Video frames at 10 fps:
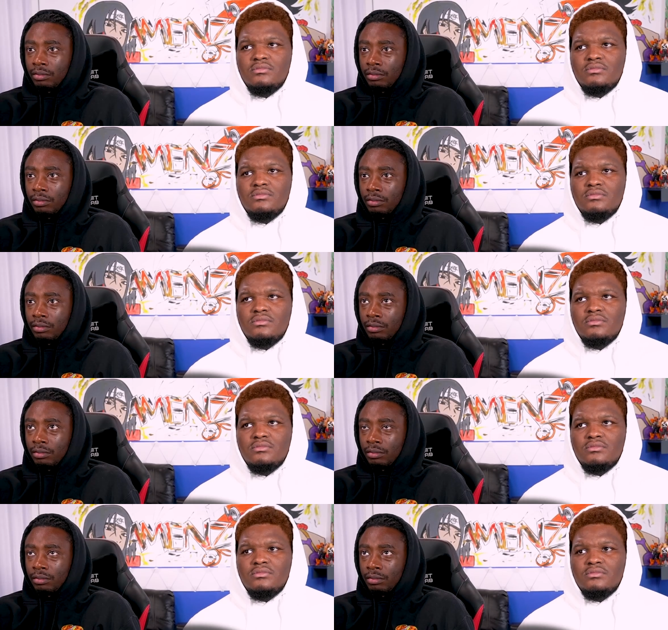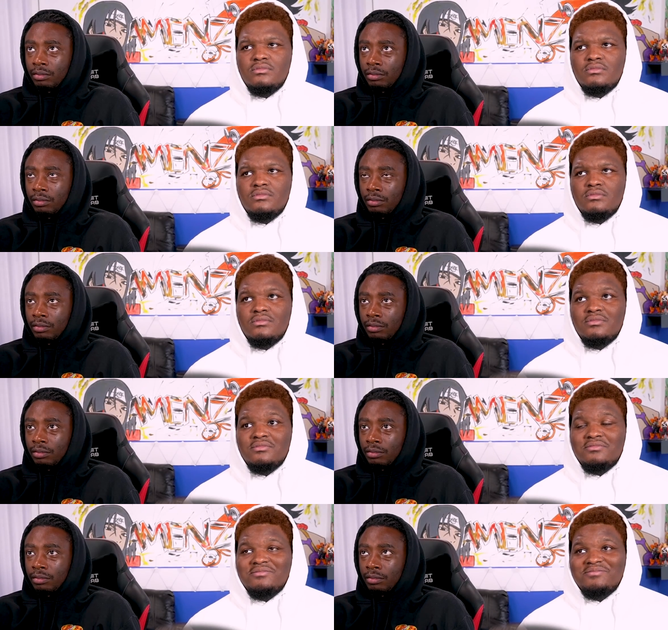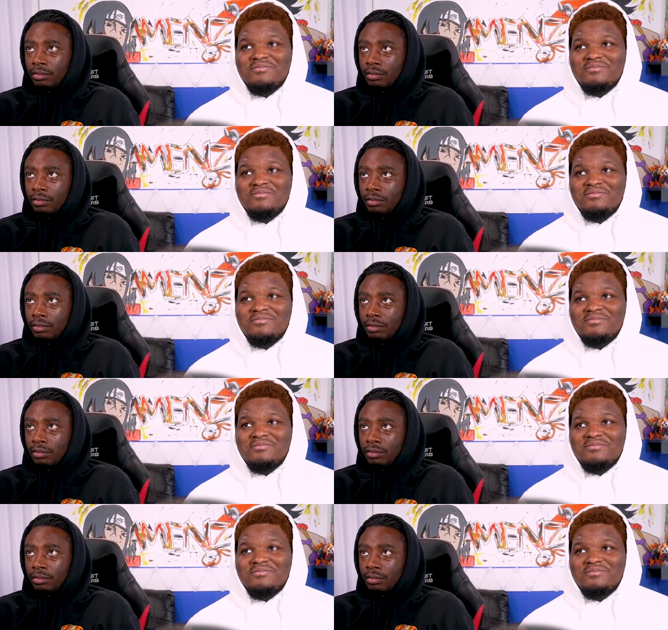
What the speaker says: [no speech]